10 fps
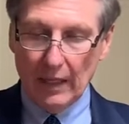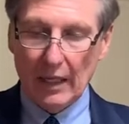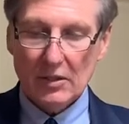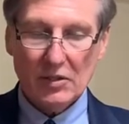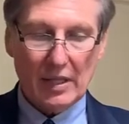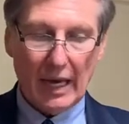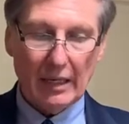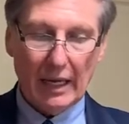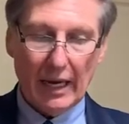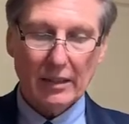It's
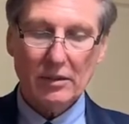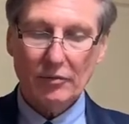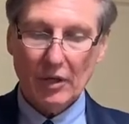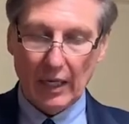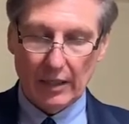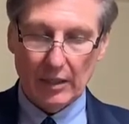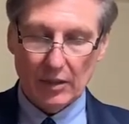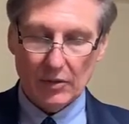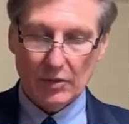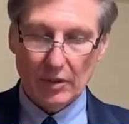that act of
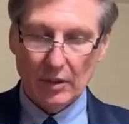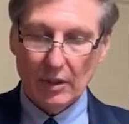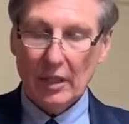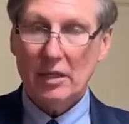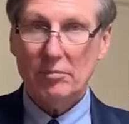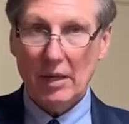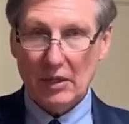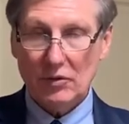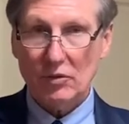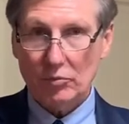kindness. It
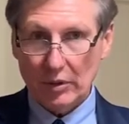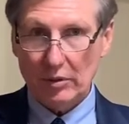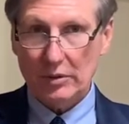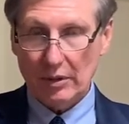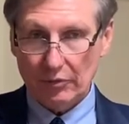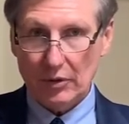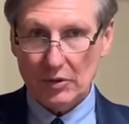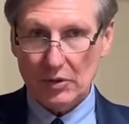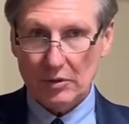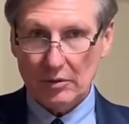makes a real
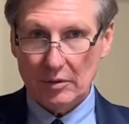difference."